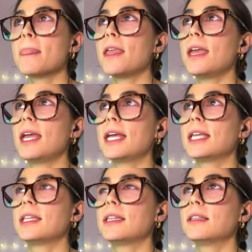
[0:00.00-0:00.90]

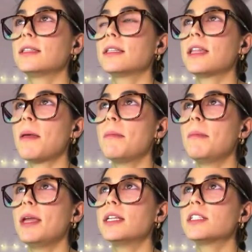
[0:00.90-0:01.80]
And that
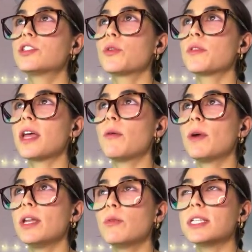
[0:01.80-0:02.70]
made it so that
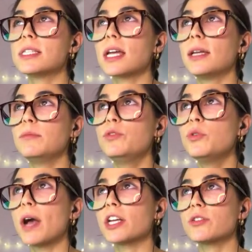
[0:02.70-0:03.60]
when it was time
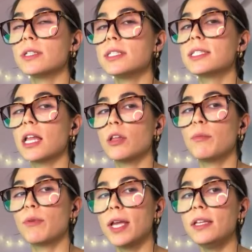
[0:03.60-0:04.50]
to actually
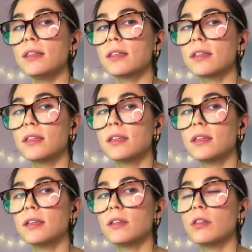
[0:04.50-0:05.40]
celebrate
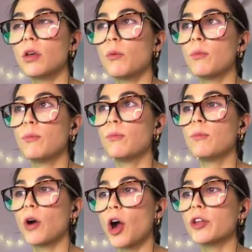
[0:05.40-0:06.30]
the
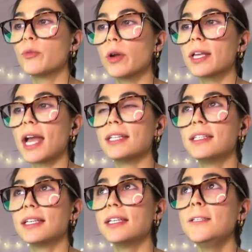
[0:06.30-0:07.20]
hard work I
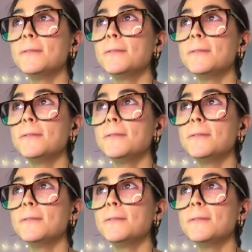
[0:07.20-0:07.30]
did,